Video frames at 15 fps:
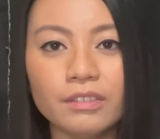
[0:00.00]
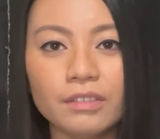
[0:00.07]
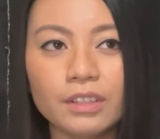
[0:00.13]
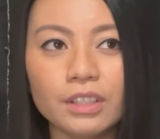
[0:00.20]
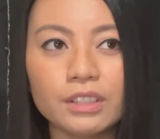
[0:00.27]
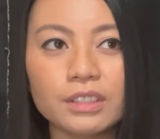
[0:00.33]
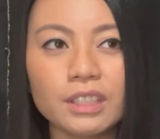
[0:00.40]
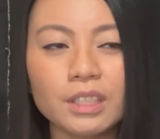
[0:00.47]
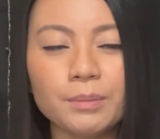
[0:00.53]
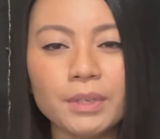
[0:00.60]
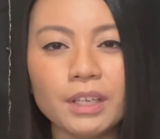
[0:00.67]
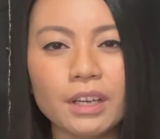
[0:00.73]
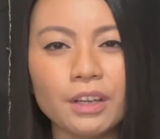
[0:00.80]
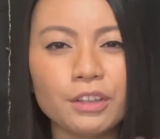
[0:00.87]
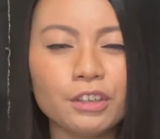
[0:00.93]
There's gonna
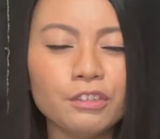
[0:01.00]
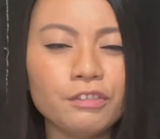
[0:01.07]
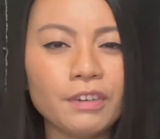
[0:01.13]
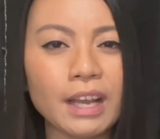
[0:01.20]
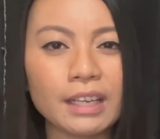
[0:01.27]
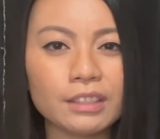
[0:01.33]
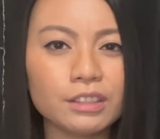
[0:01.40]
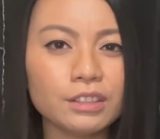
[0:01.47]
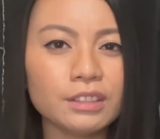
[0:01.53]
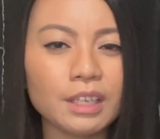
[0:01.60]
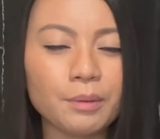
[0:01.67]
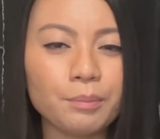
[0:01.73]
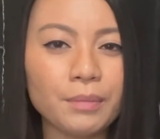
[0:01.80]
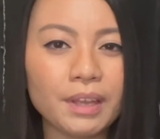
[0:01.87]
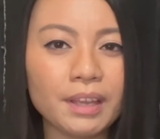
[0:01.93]
be other factors
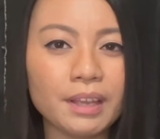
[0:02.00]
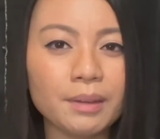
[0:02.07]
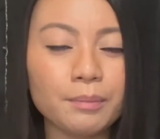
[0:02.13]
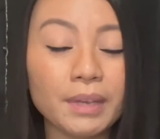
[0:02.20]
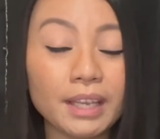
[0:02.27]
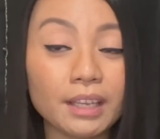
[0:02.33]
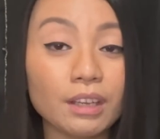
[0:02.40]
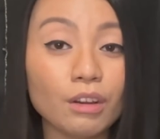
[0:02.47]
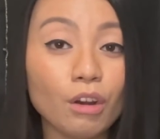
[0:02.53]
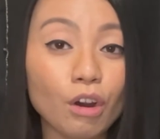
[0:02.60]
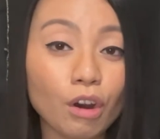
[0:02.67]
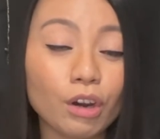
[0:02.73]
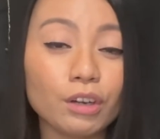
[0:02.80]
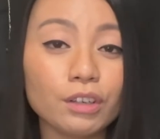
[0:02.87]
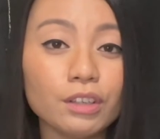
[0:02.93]
that may make it
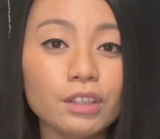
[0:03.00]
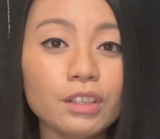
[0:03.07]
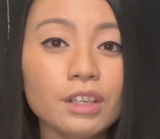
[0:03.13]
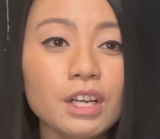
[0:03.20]
harder.